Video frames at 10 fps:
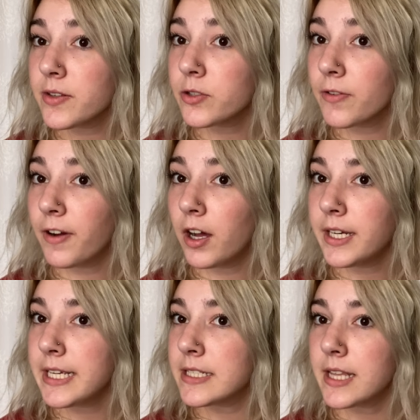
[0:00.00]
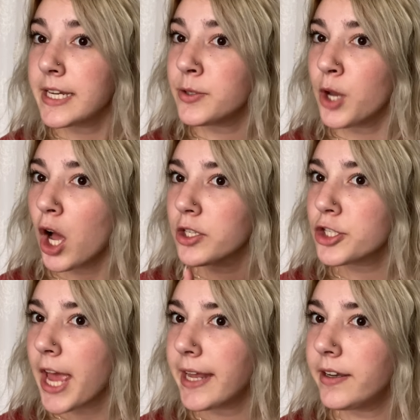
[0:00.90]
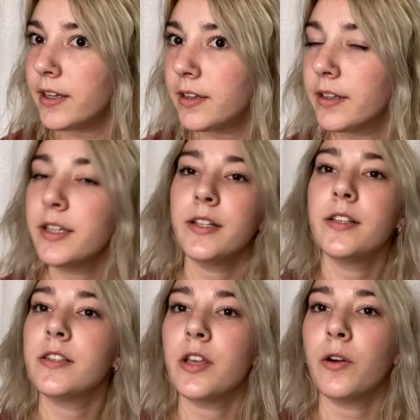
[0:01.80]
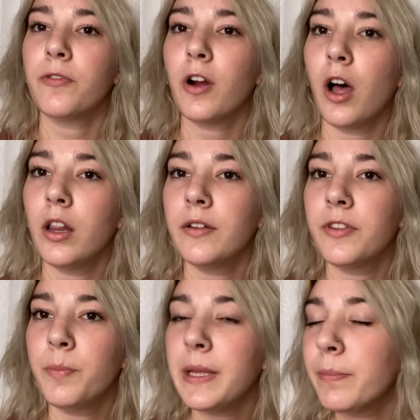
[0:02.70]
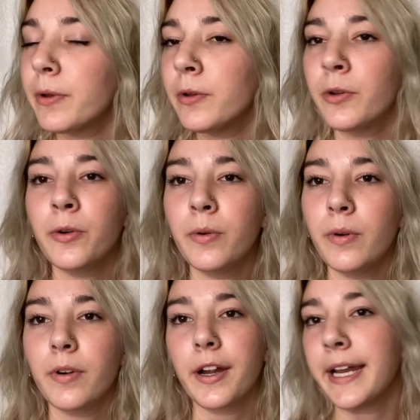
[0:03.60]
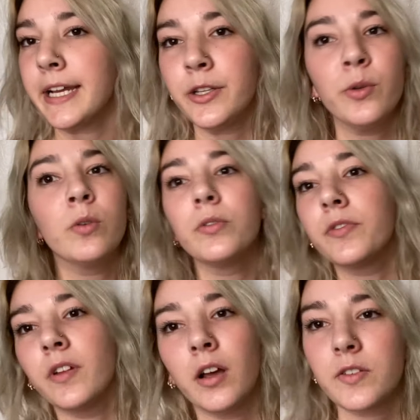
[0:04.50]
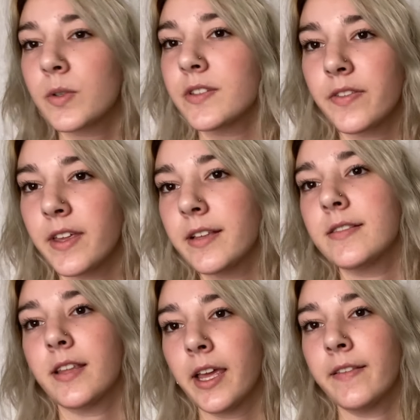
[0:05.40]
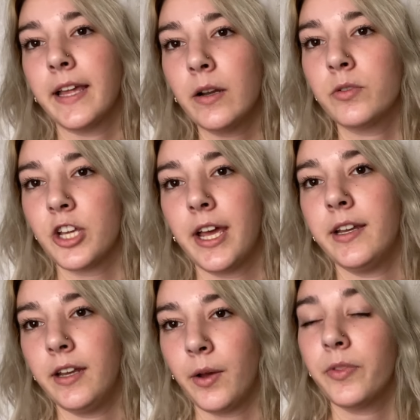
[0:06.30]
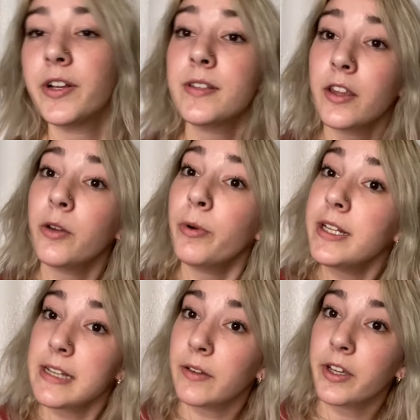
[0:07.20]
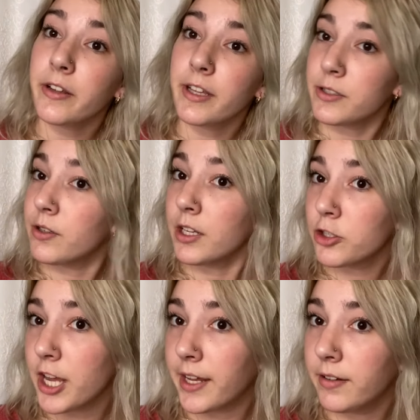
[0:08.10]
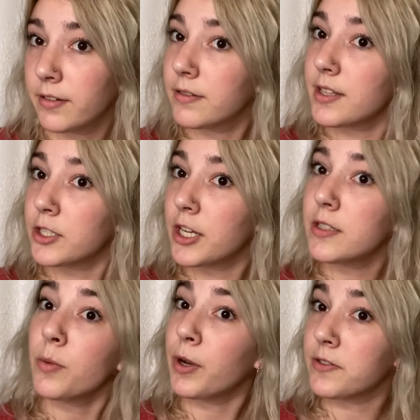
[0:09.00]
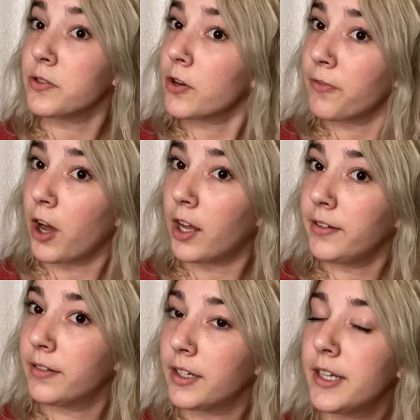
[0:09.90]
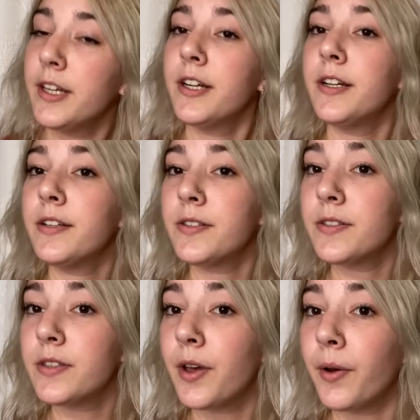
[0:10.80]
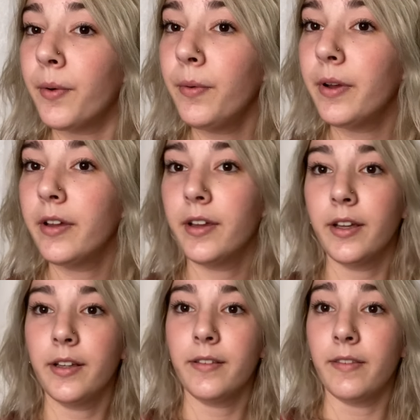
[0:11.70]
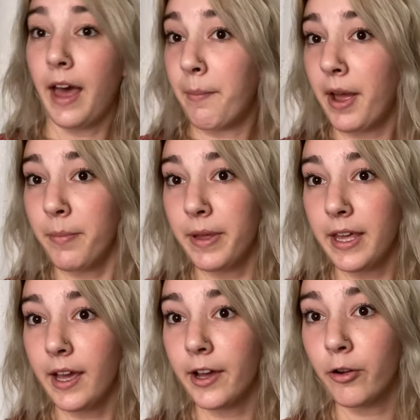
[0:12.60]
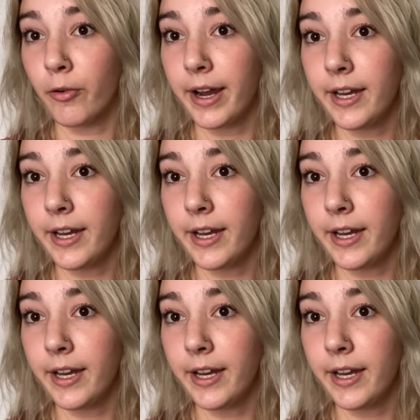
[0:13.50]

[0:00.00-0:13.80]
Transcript: Griffon is they do not shed. So for all of the people who are getting doodles and all sorts of things thinking they don't shed, you know, there's other breeds out there that do not shed, such as the Brussels Griffon. So that might be a great